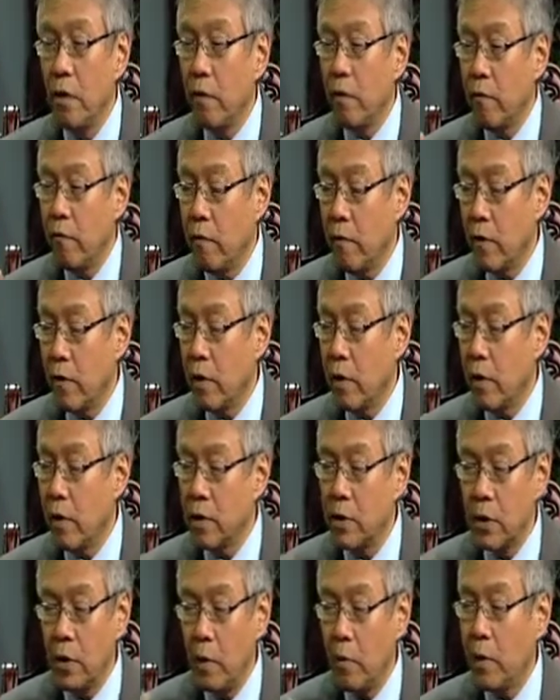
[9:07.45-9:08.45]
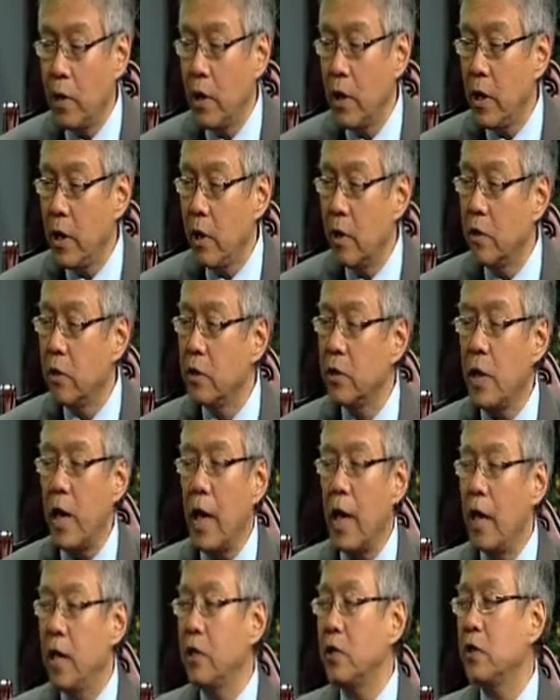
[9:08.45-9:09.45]
For so many years,
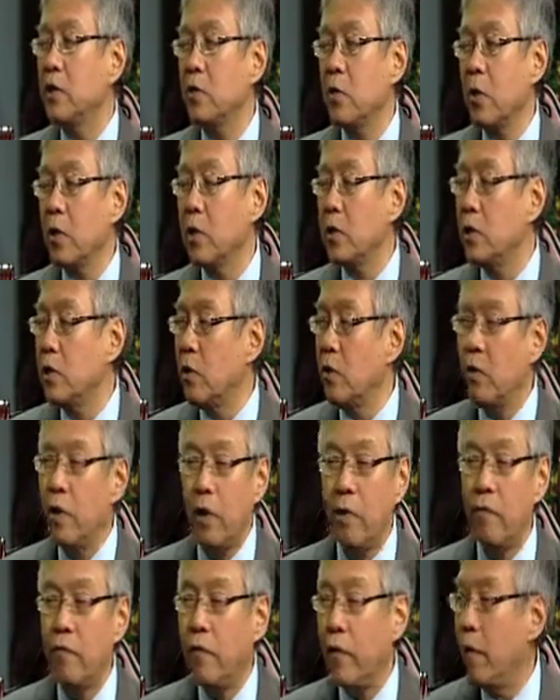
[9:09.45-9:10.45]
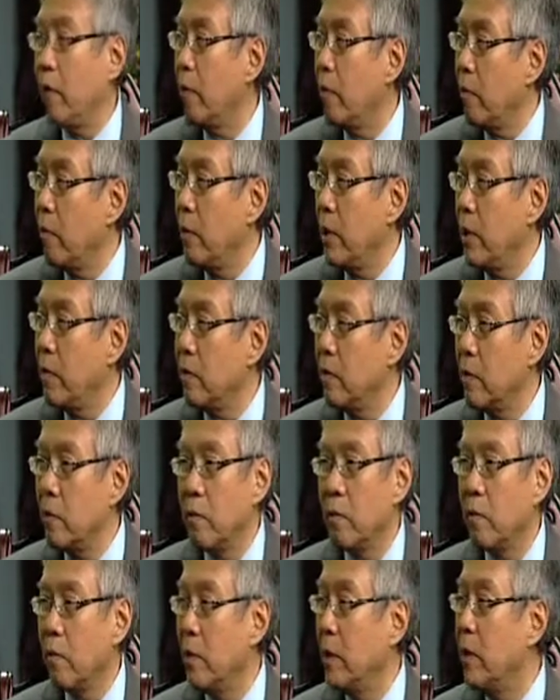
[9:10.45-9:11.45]
Asians were considered inferior people.
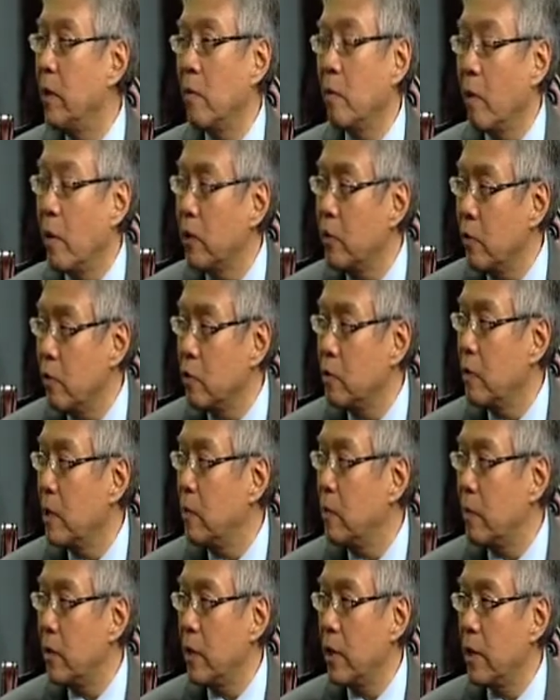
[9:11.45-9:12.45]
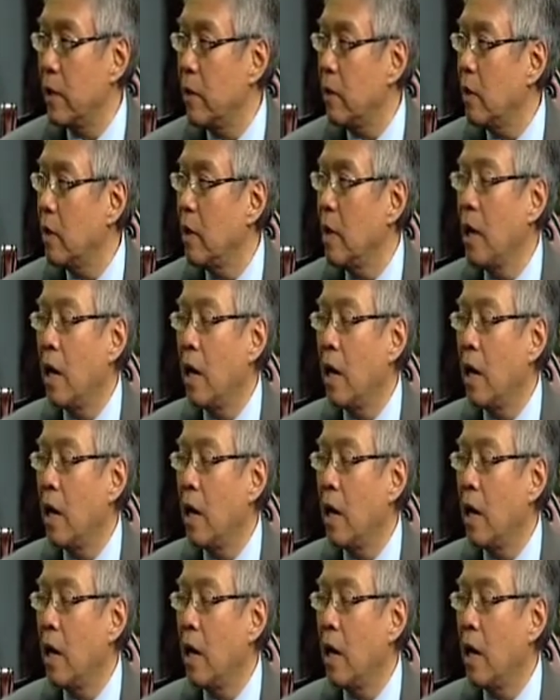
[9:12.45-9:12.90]
We didn't want those people here.